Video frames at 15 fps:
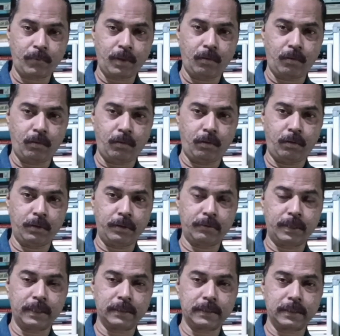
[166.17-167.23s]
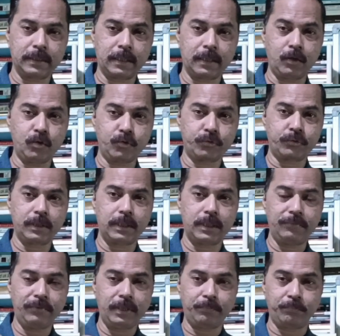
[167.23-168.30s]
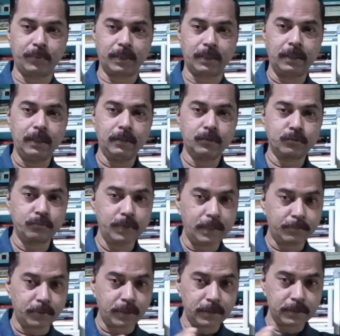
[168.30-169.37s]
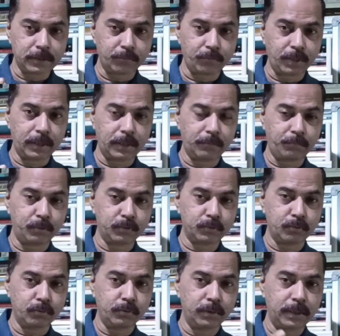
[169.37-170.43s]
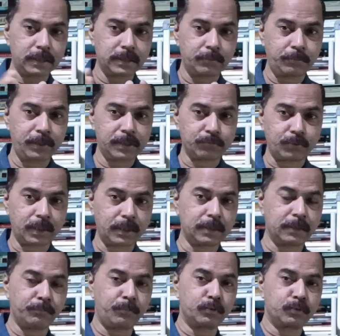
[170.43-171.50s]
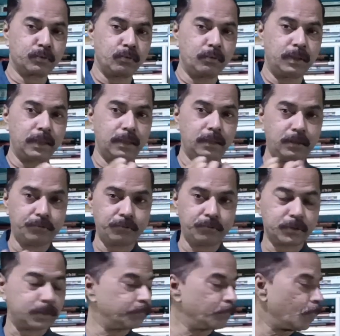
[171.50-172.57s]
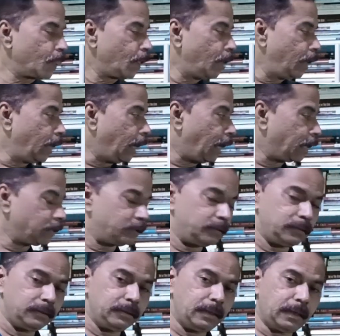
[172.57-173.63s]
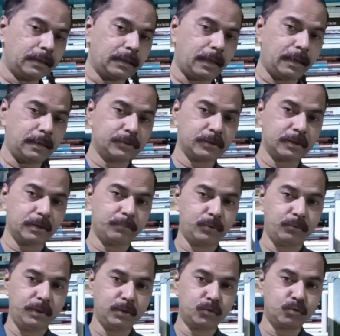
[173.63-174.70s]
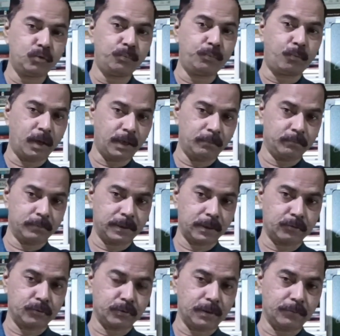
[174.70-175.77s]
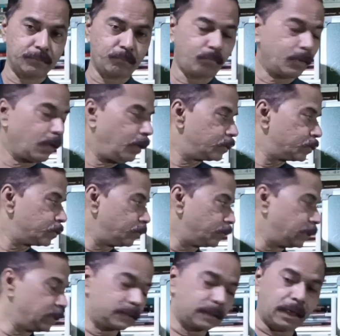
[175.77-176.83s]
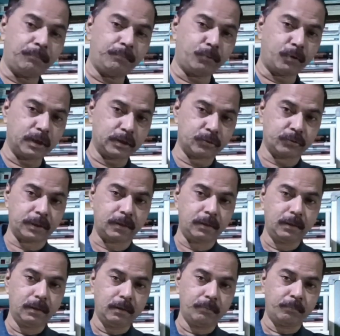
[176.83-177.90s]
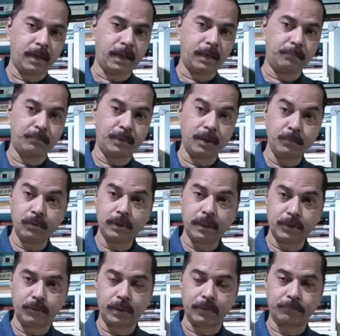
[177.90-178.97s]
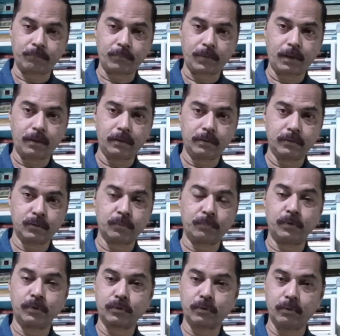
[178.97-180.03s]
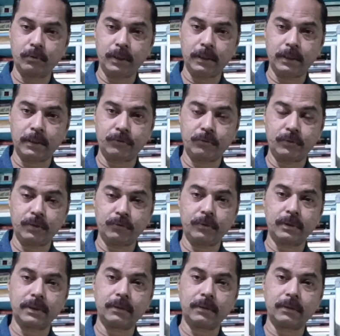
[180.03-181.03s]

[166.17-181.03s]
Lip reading: or you can say cultural development. So we'll have to understand what that post-colonialism is, what is post-colonial literature. Under that I shall be doing 2 poems actually. So this time poetry by Pablo Neruda. So post-colonial literature,